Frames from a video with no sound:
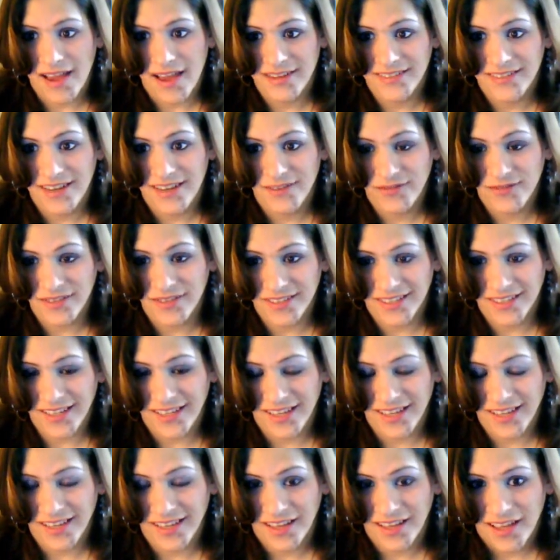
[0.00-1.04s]
I
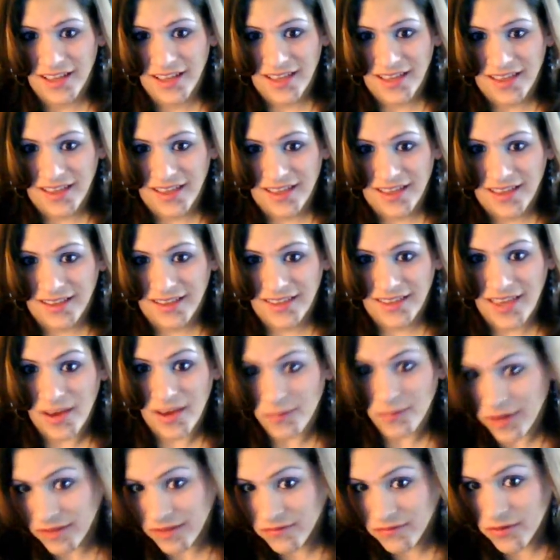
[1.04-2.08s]
definitely
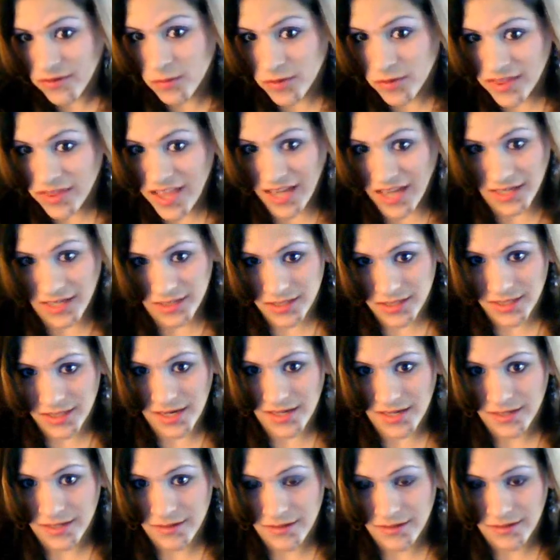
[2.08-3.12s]
can't wait for when that is
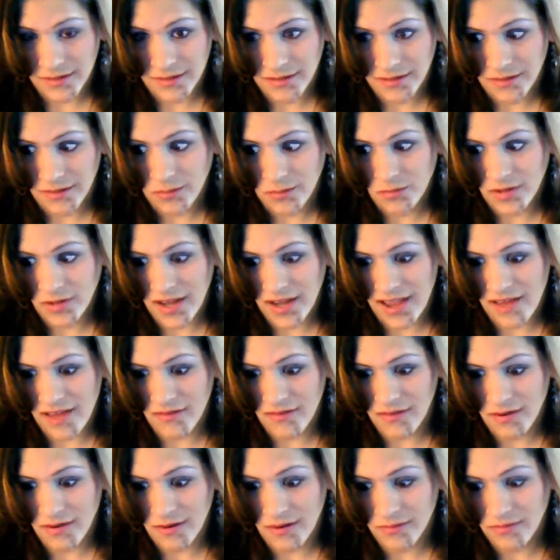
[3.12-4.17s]
done. Would I
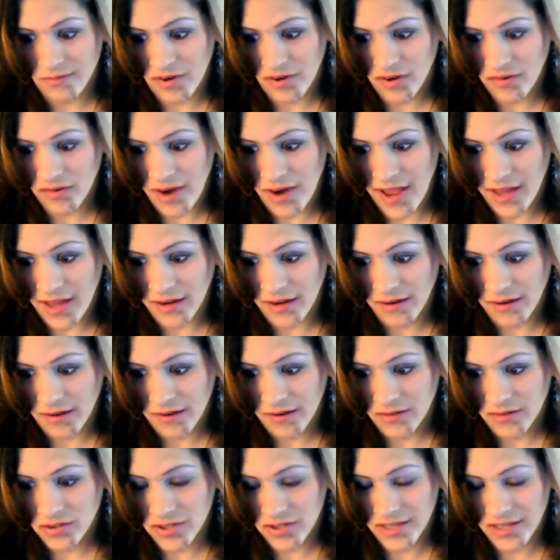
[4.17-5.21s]
ever regret
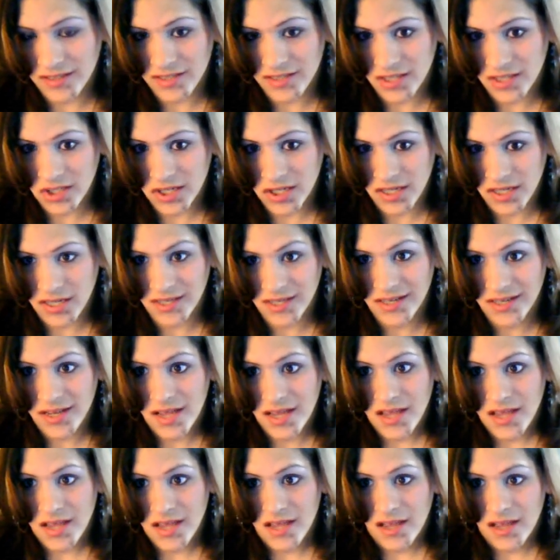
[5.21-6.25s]
transitioning?
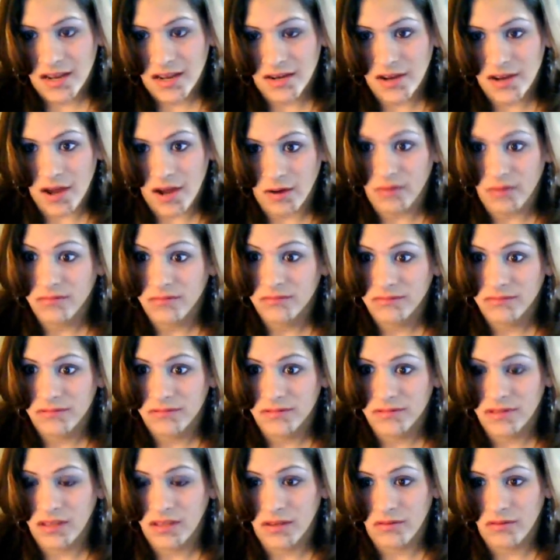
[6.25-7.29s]
No.
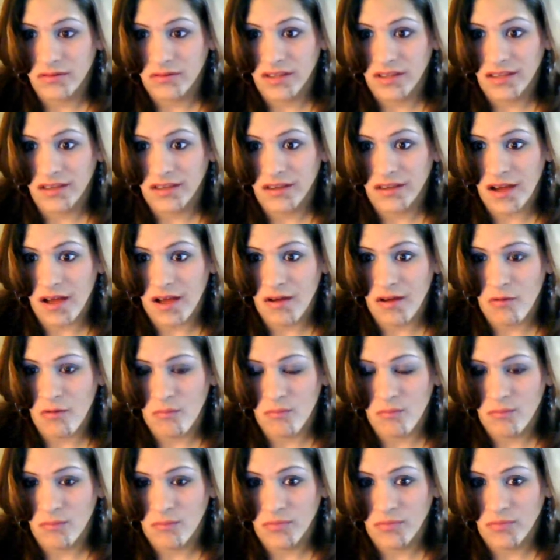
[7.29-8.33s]
The only
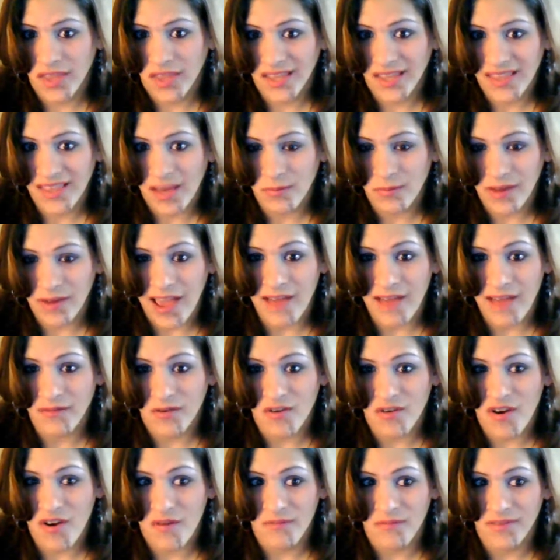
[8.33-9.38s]
thing that would
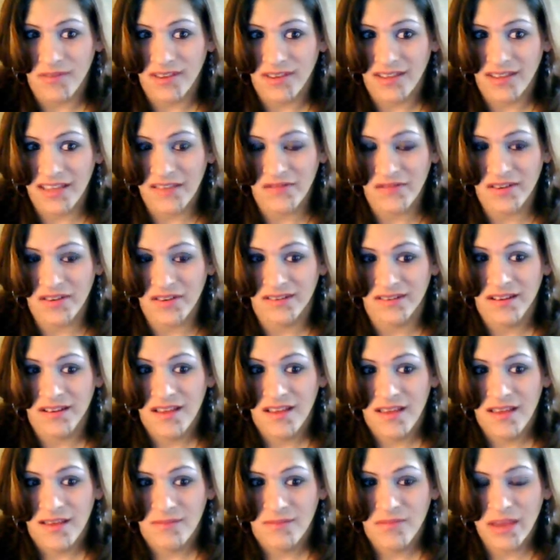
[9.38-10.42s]
ever even
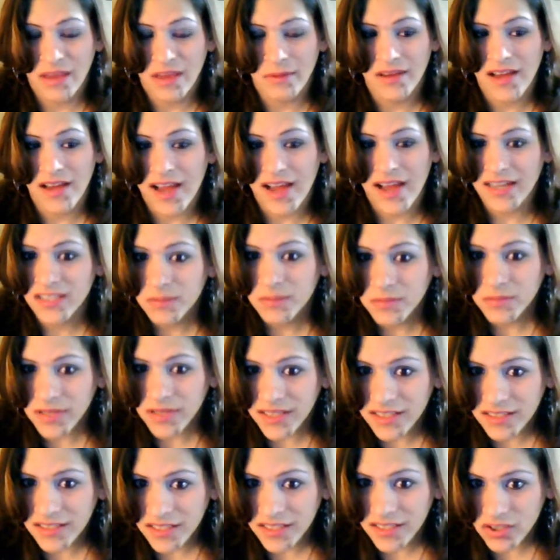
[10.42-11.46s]
make me
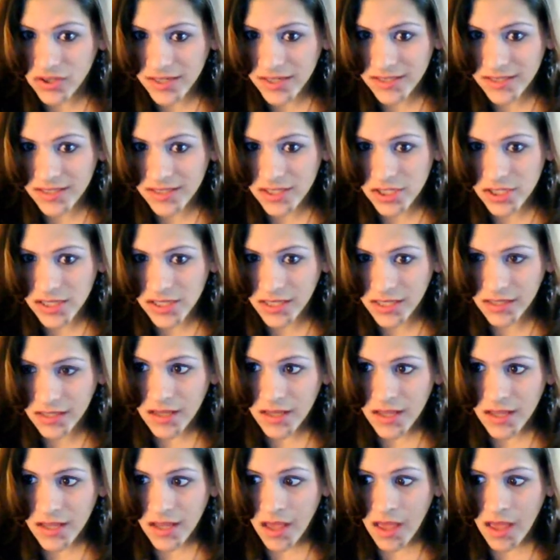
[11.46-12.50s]
contemplate detransitioning